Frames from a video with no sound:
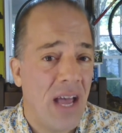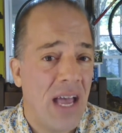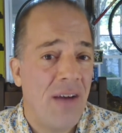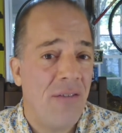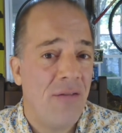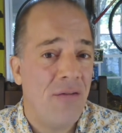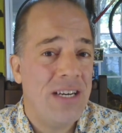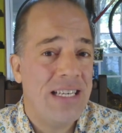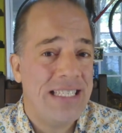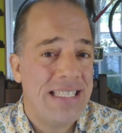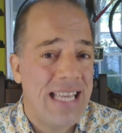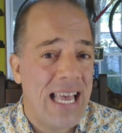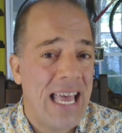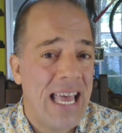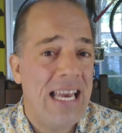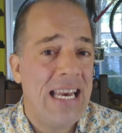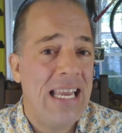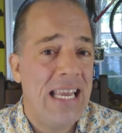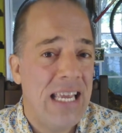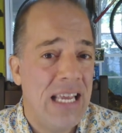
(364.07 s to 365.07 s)
every
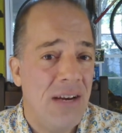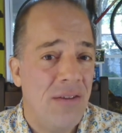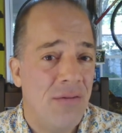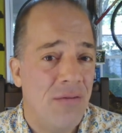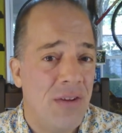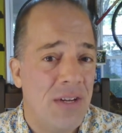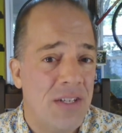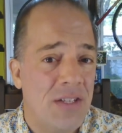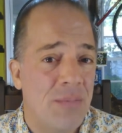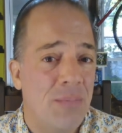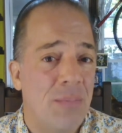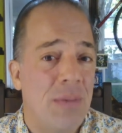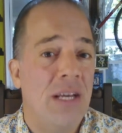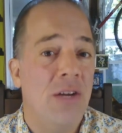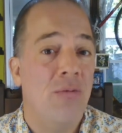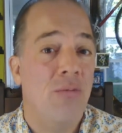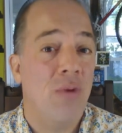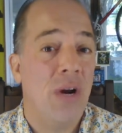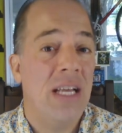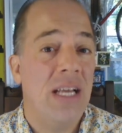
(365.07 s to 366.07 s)
ten infants
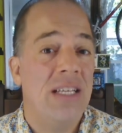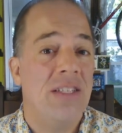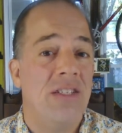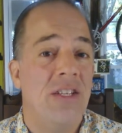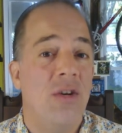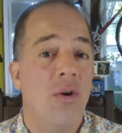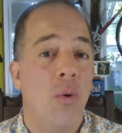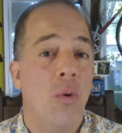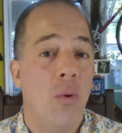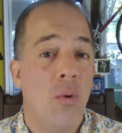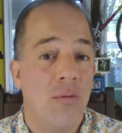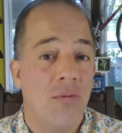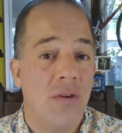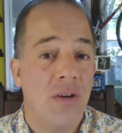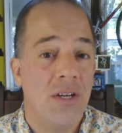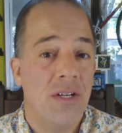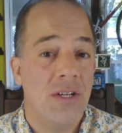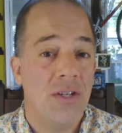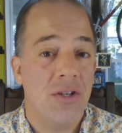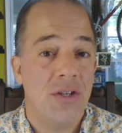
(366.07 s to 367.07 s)
being raised in
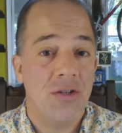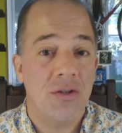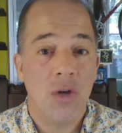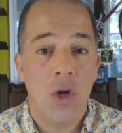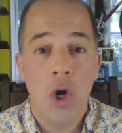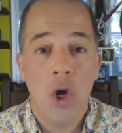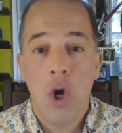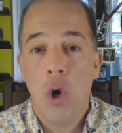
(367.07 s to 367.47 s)
orphanages